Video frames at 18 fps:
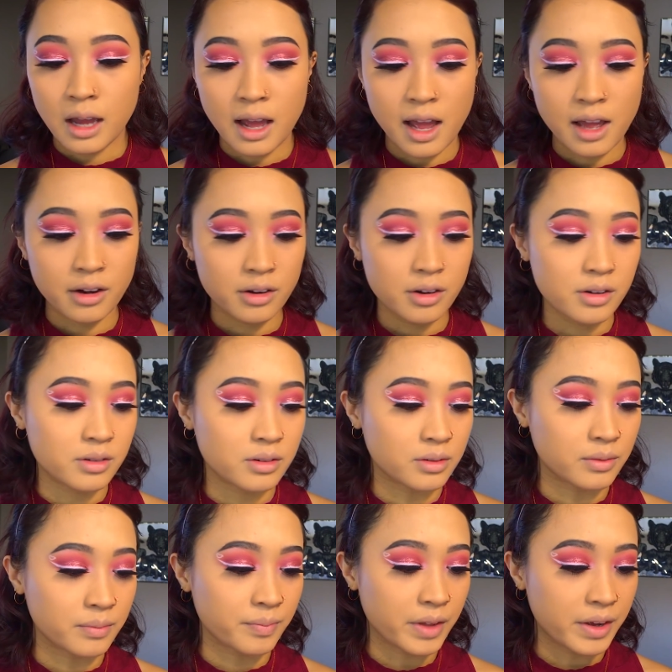I don't
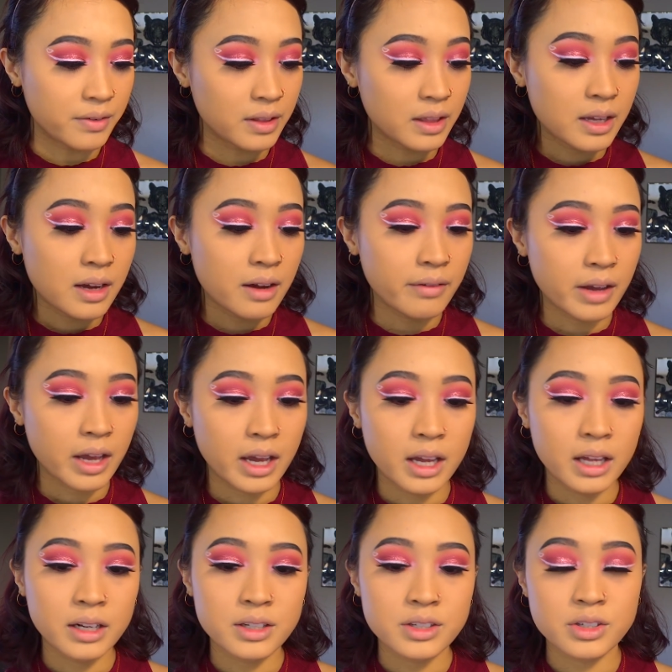know, everything I've
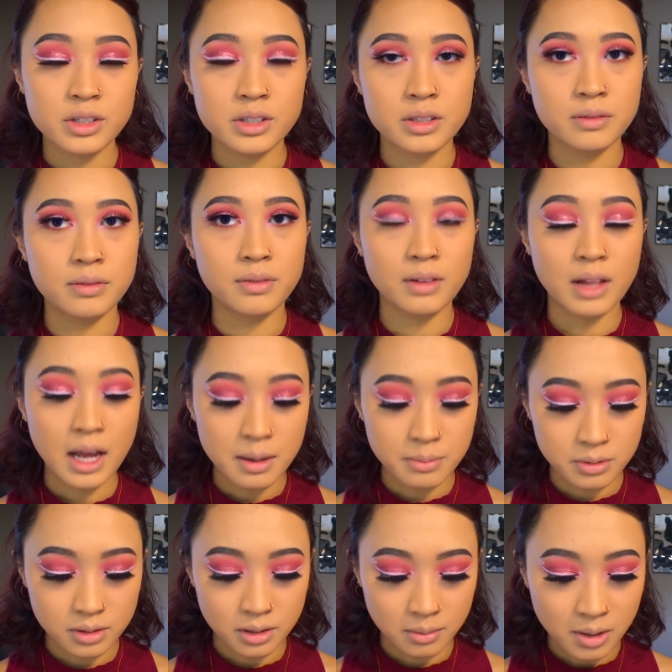had is just a
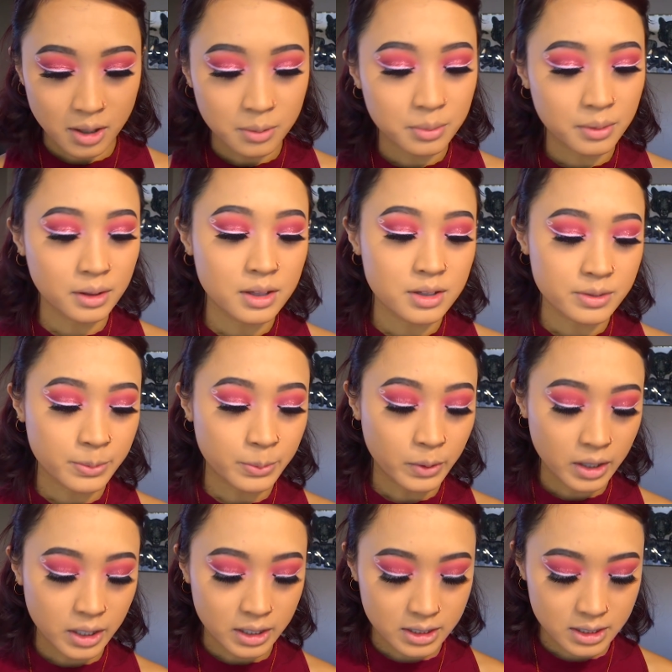flop, so I'm hoping this
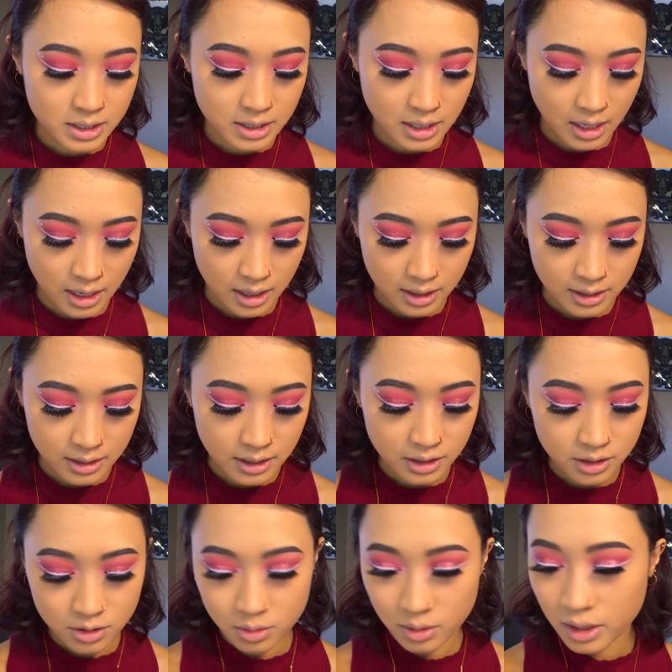works and I
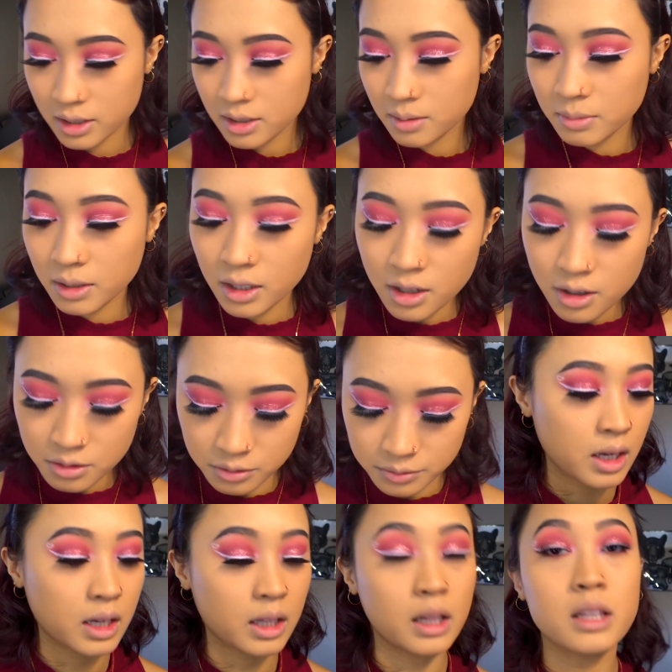just wanted something new.
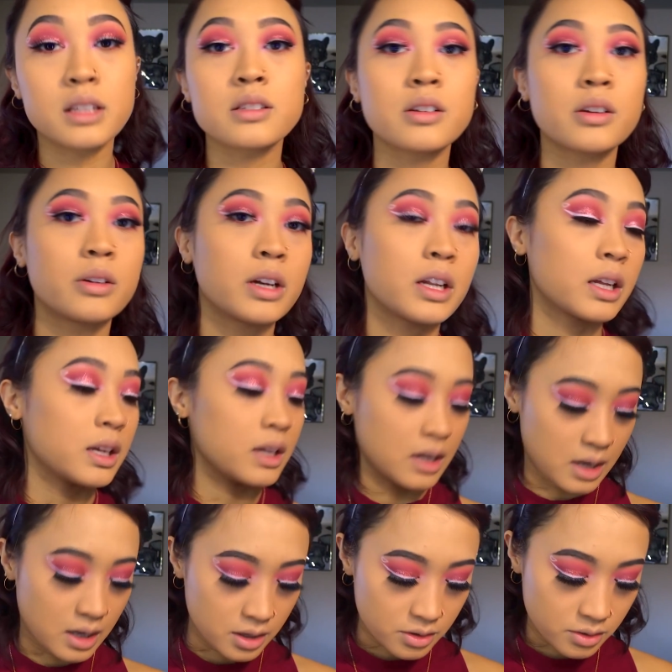And let's go ahead and
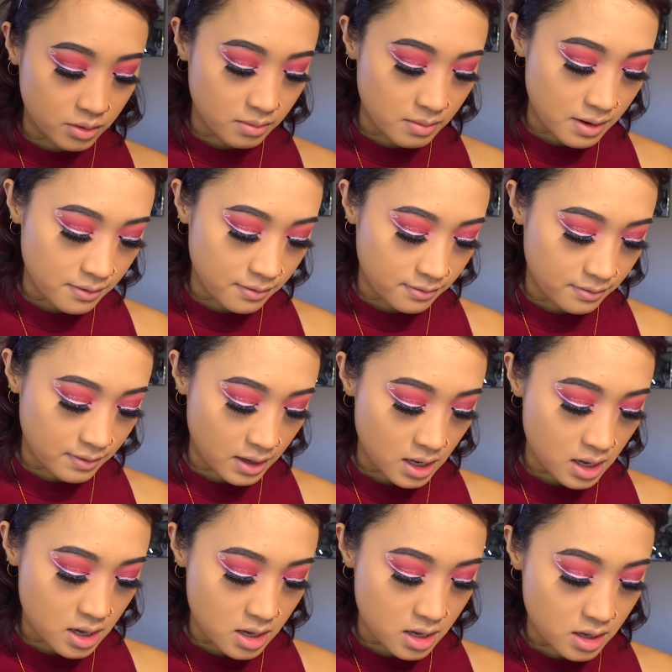contour my
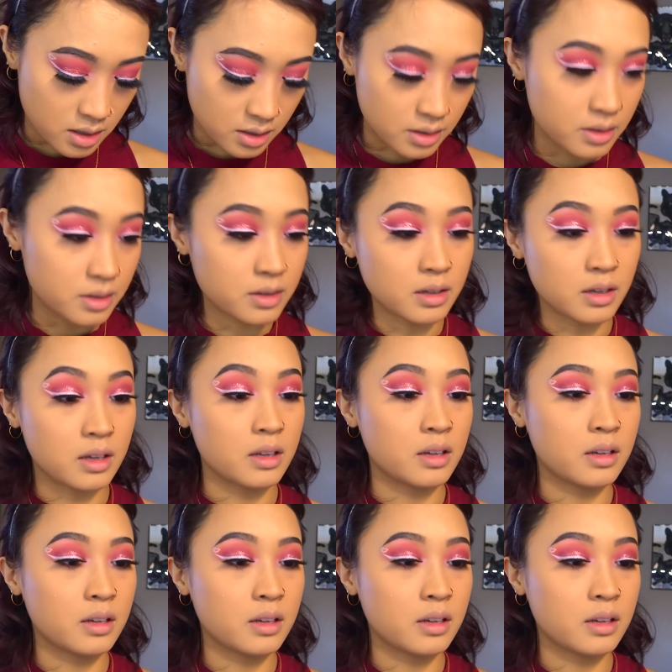face.